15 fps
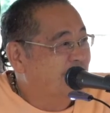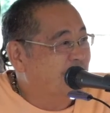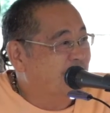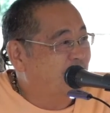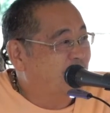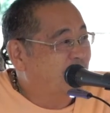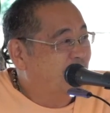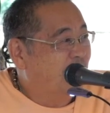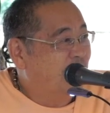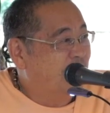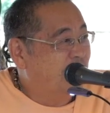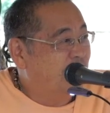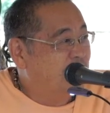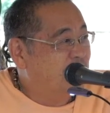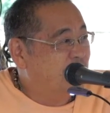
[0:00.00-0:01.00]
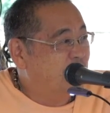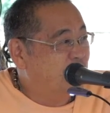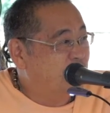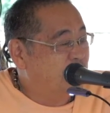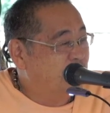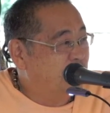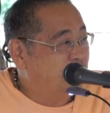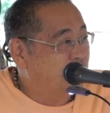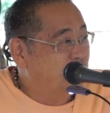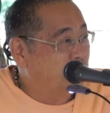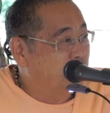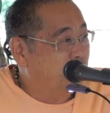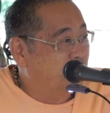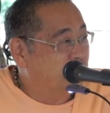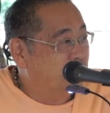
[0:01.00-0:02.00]
you know, all he has to do is eat a few
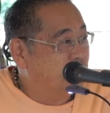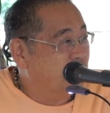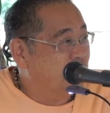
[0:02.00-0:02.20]
bugs